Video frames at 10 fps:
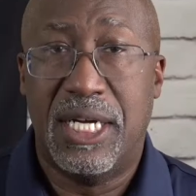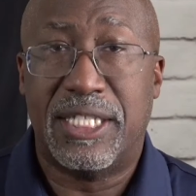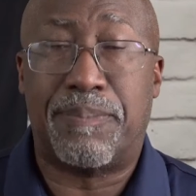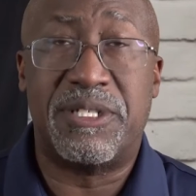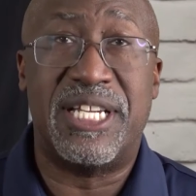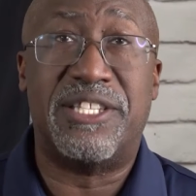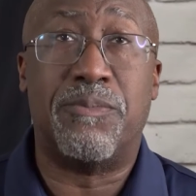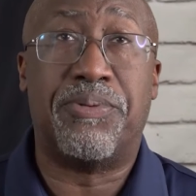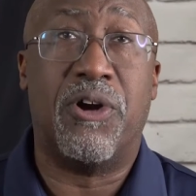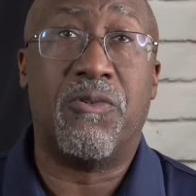The Presenter
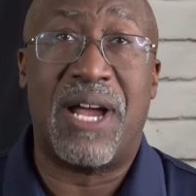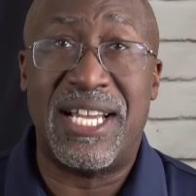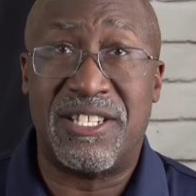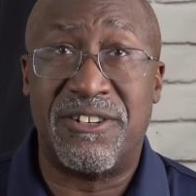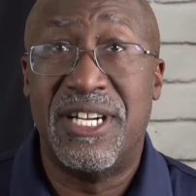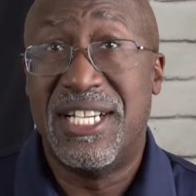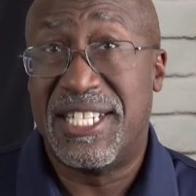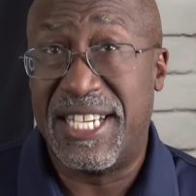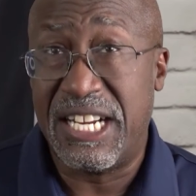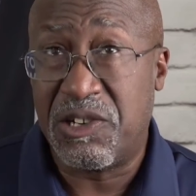Pro Riser
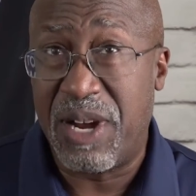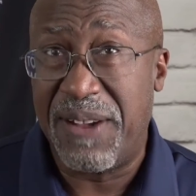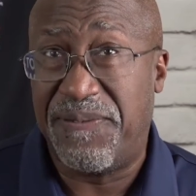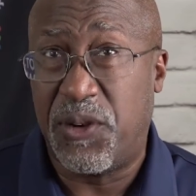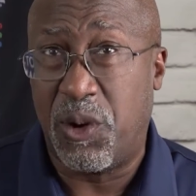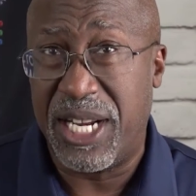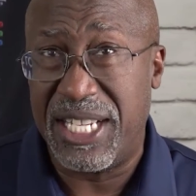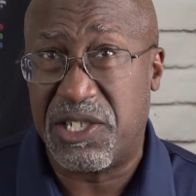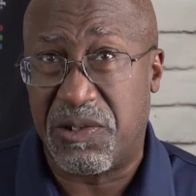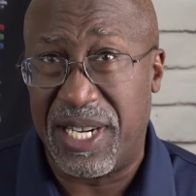CineGrey 4D
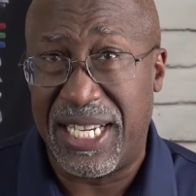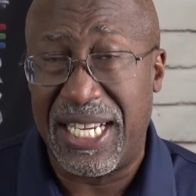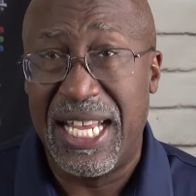screen